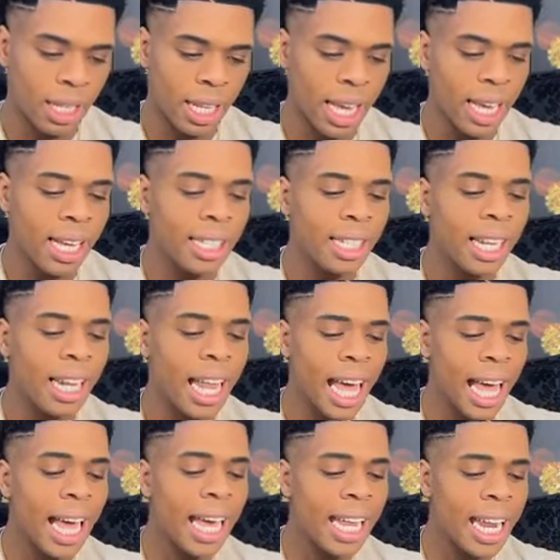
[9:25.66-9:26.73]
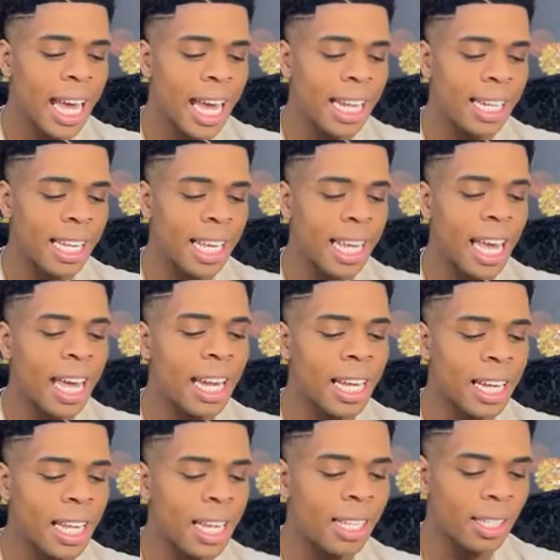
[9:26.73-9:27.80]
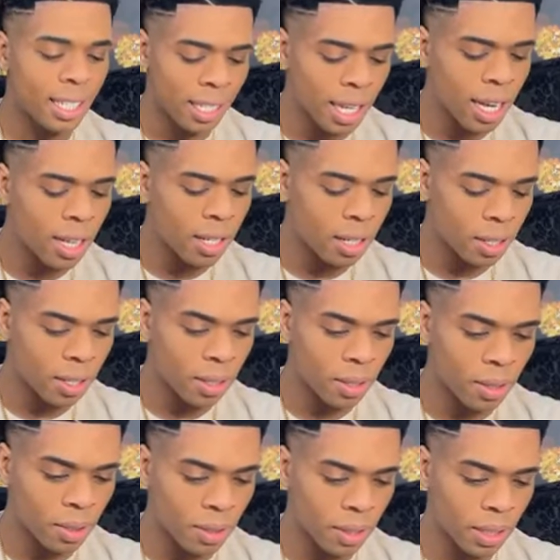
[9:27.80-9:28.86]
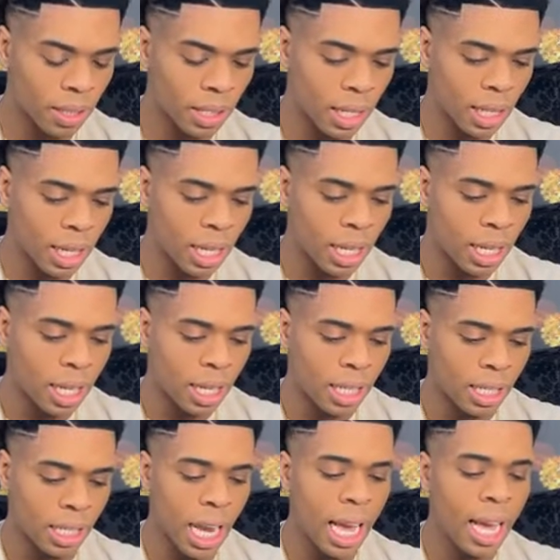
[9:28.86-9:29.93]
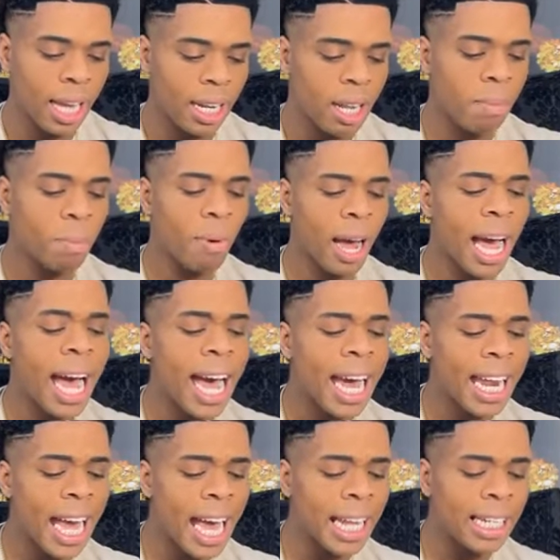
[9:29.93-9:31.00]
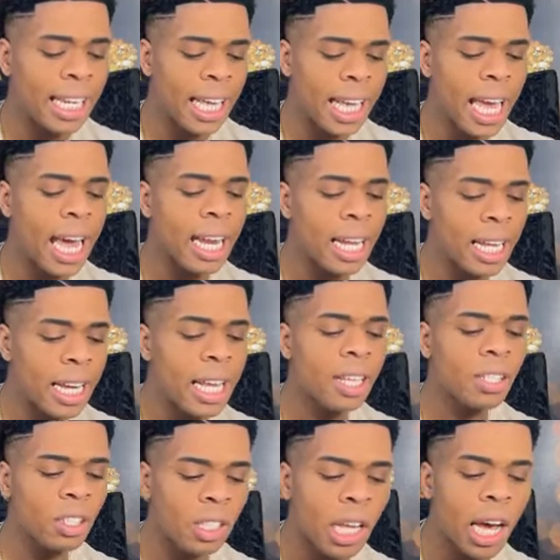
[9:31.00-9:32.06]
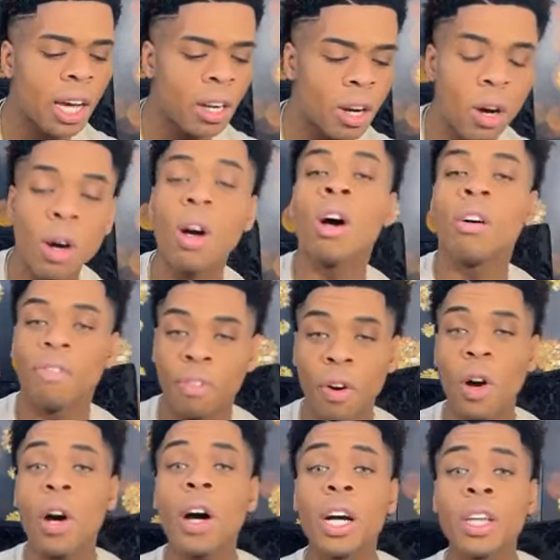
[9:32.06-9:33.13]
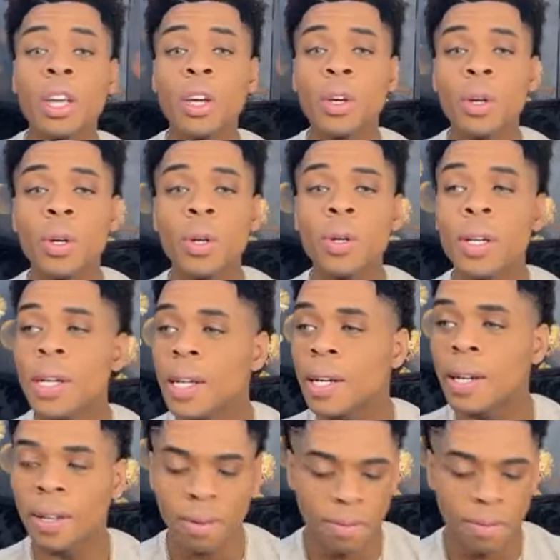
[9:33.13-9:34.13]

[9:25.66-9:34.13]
There's a light at the end of this tunnel, shining bright at the end of this tunnel for you.